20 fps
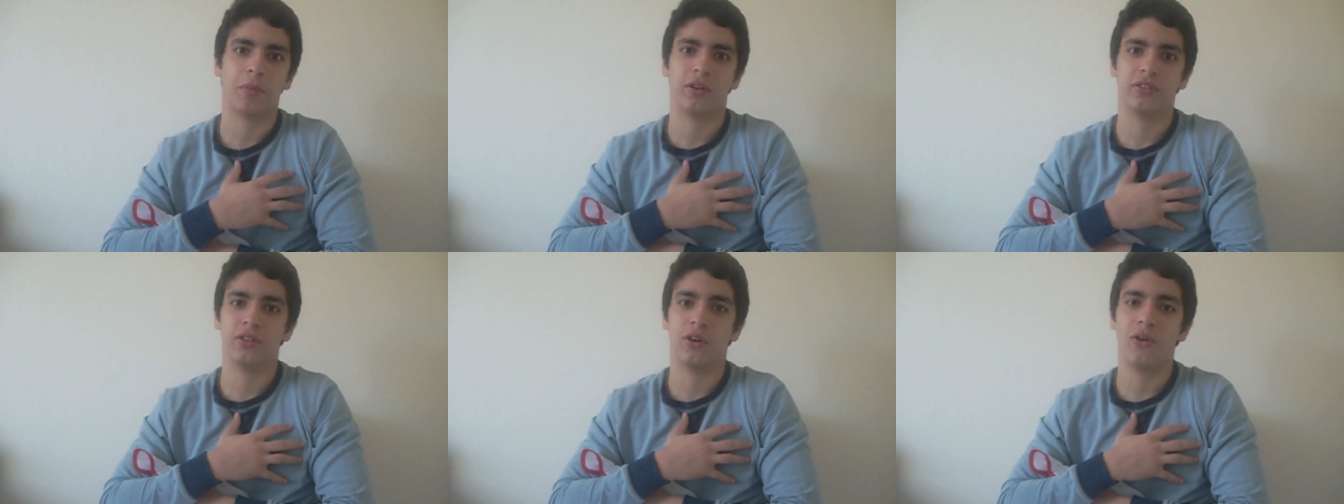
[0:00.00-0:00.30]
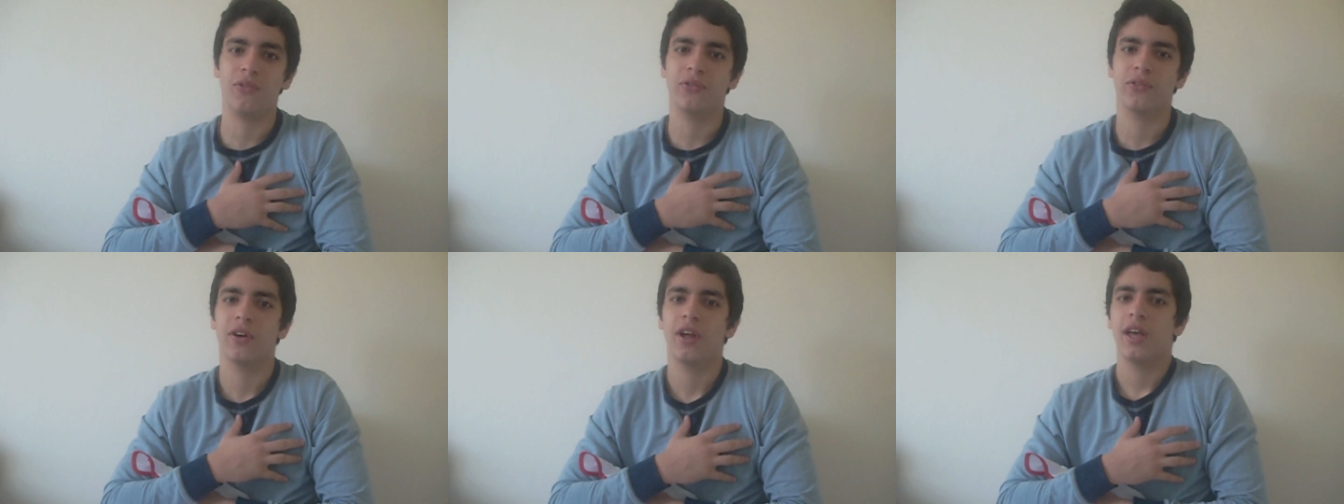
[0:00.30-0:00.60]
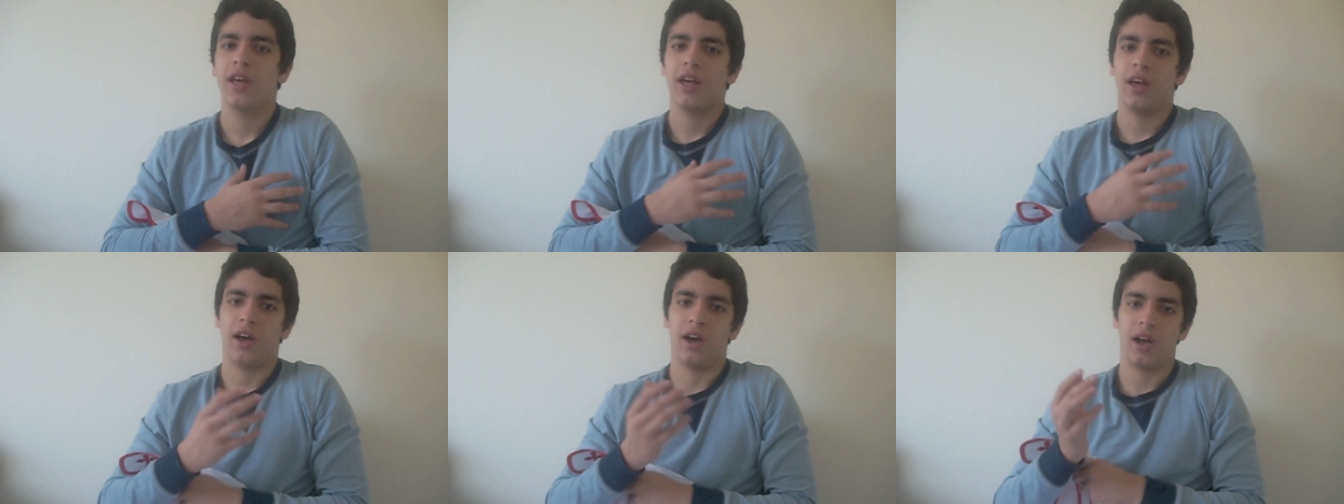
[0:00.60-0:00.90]
myself
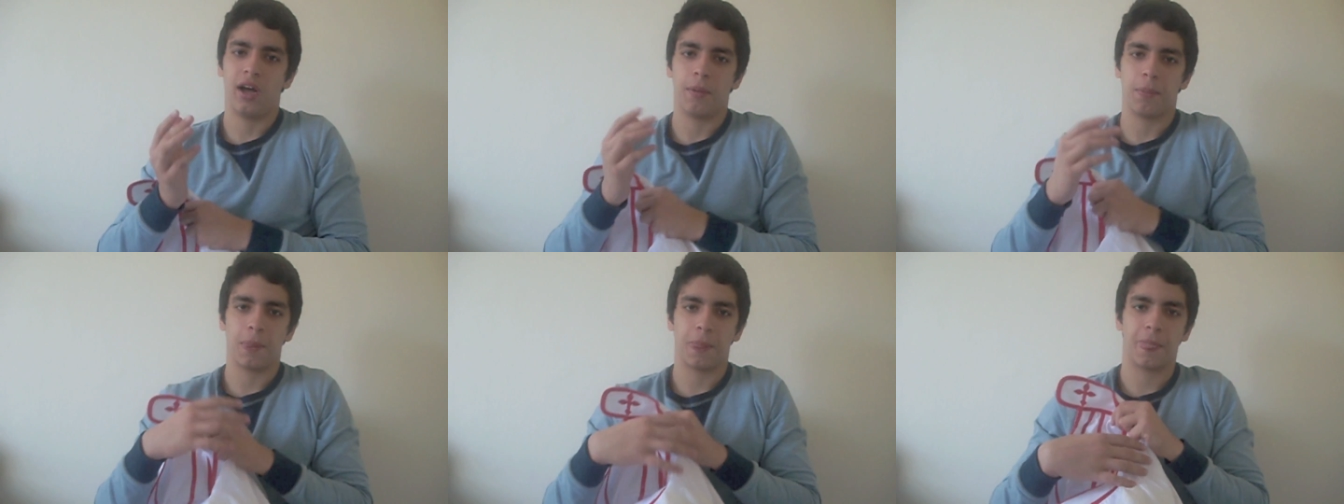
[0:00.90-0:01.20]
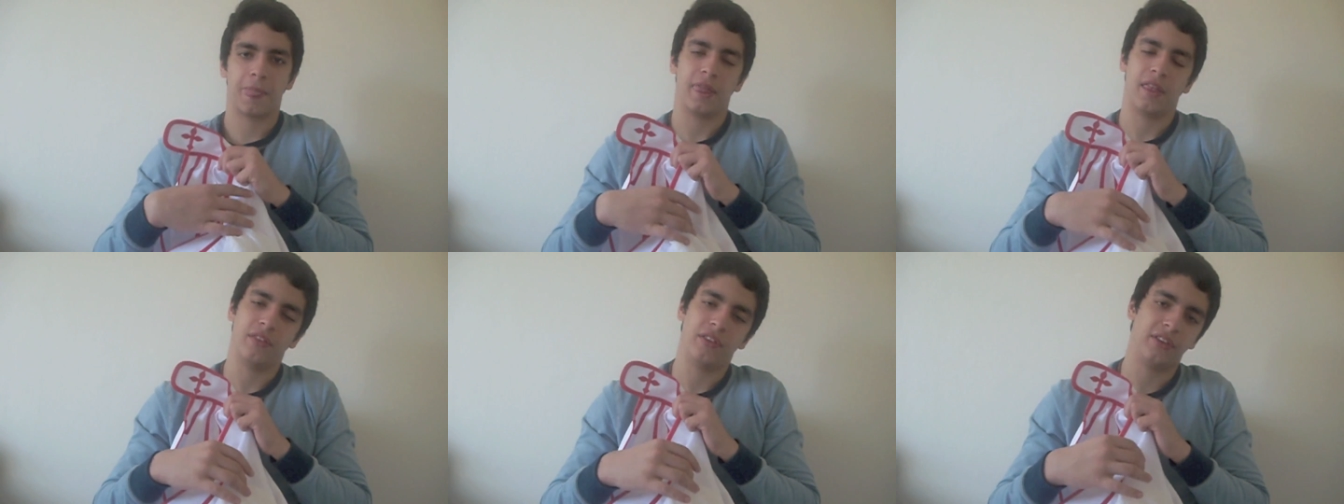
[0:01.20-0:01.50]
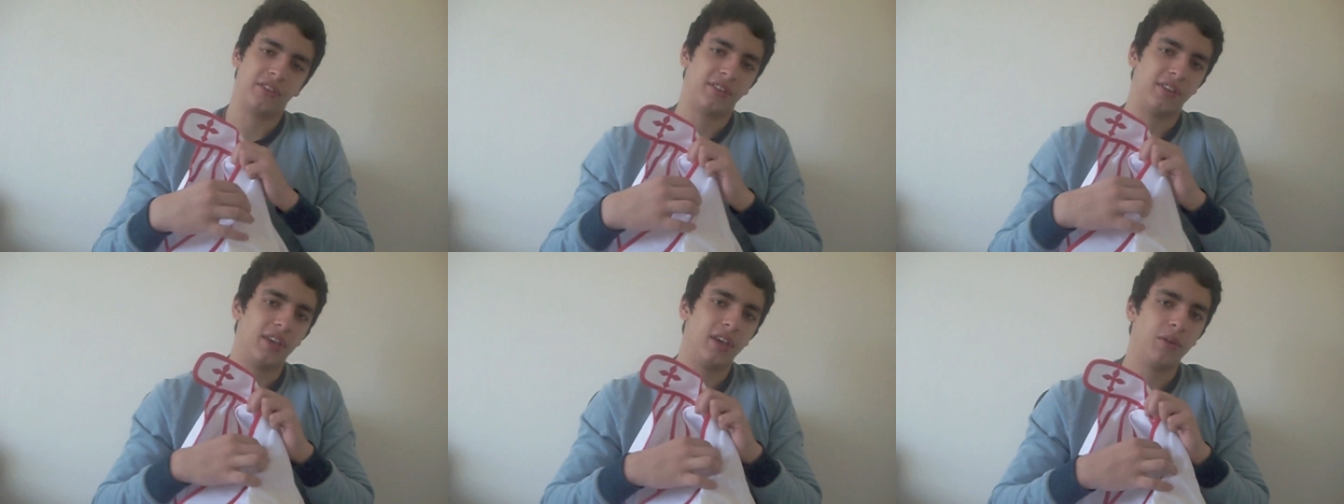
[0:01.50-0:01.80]

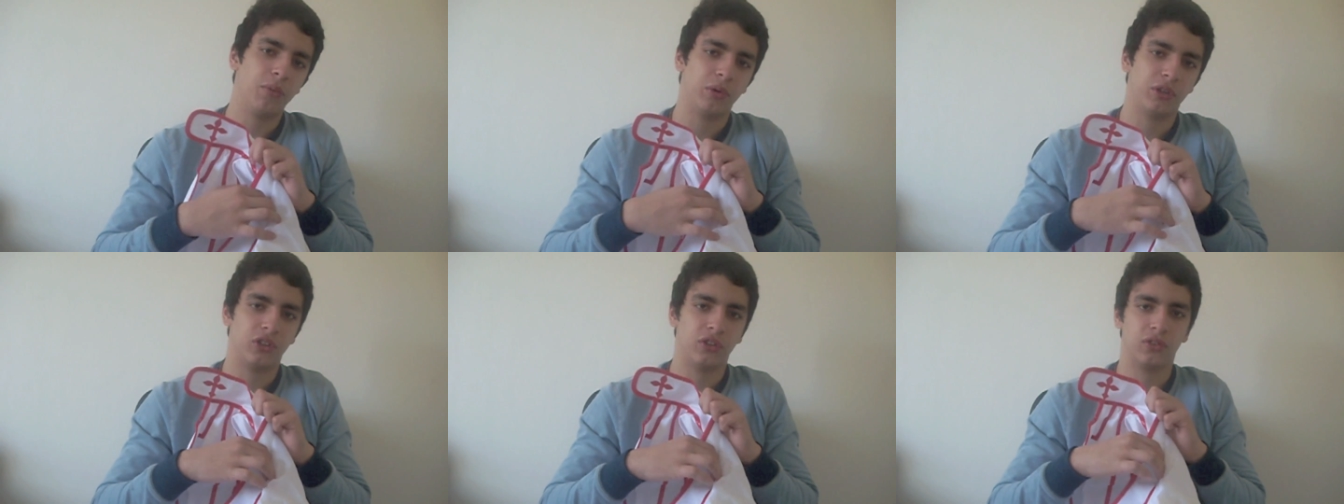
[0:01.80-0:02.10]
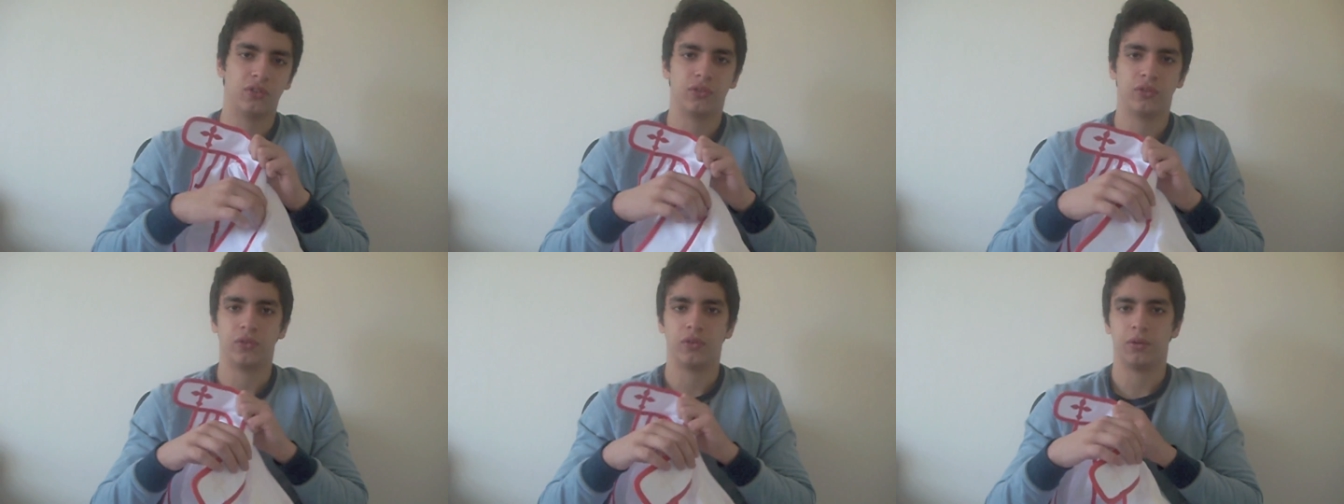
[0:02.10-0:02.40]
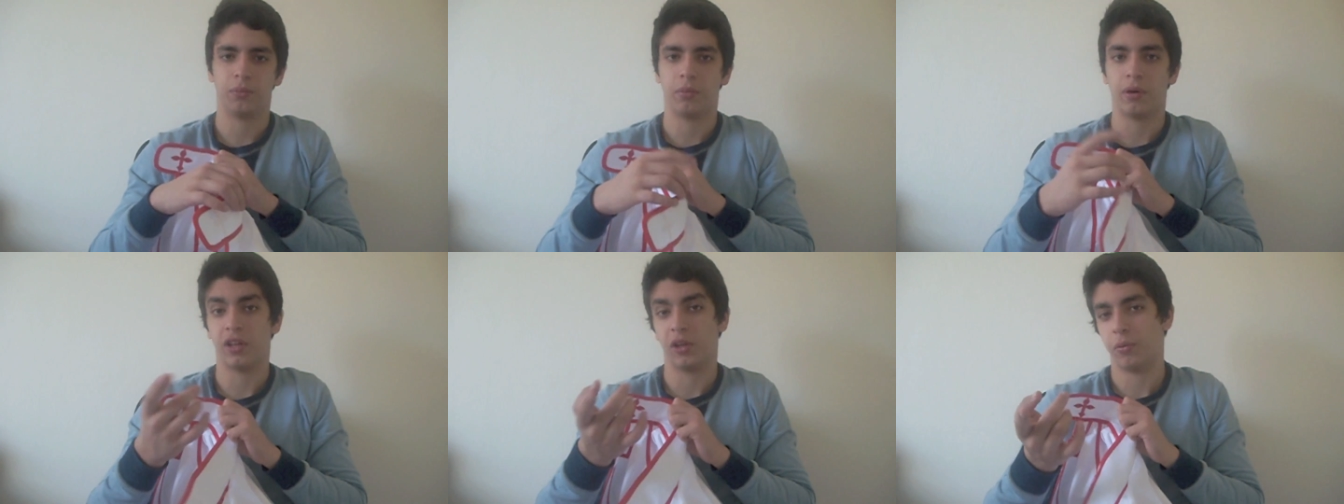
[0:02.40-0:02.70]
this year, which is,
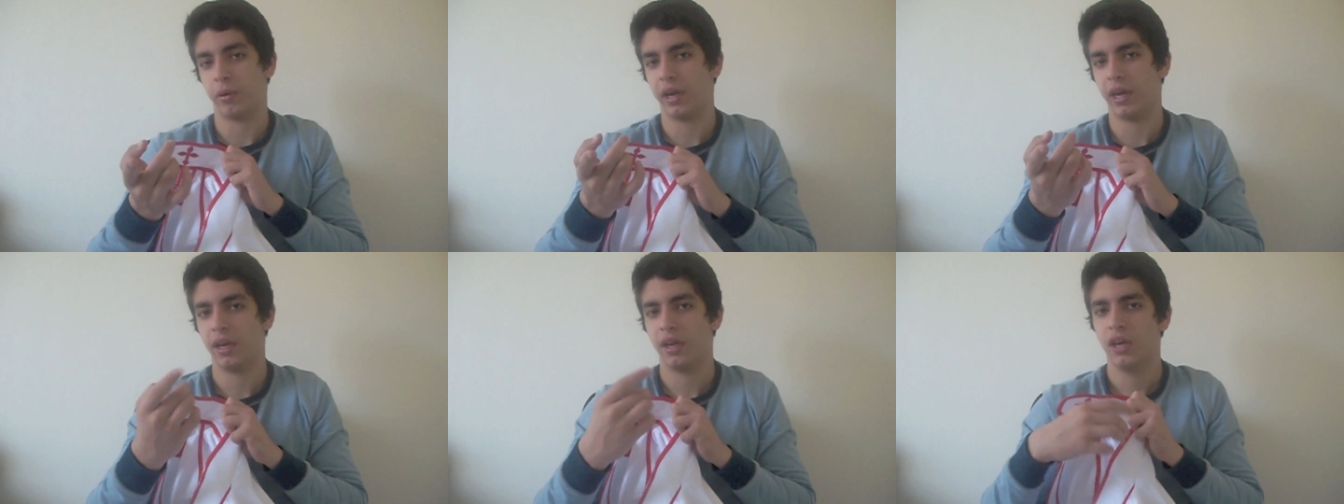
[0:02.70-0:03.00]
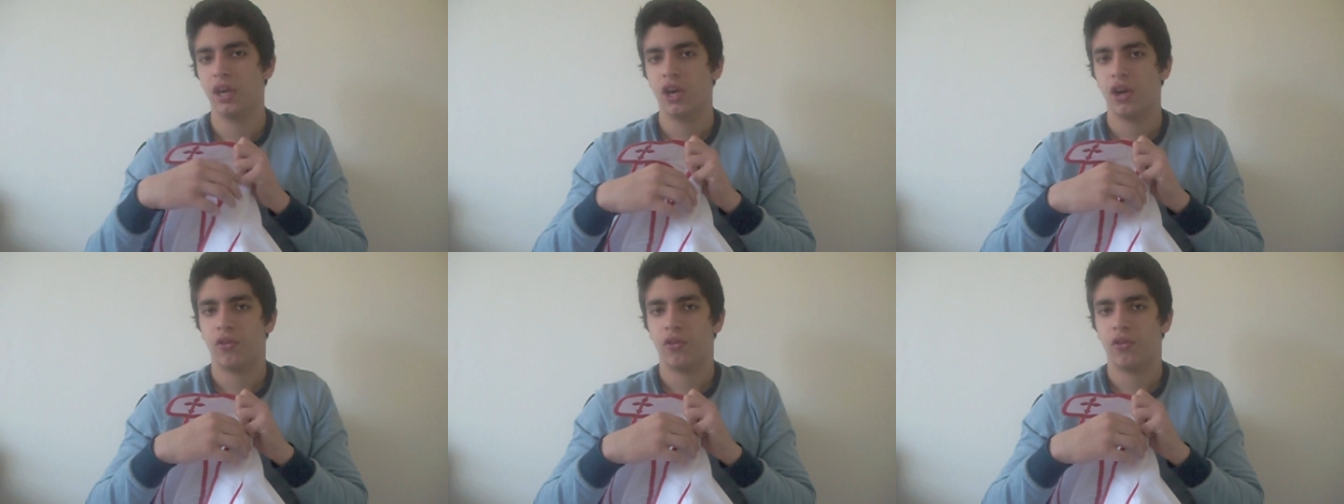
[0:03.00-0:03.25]
by the way,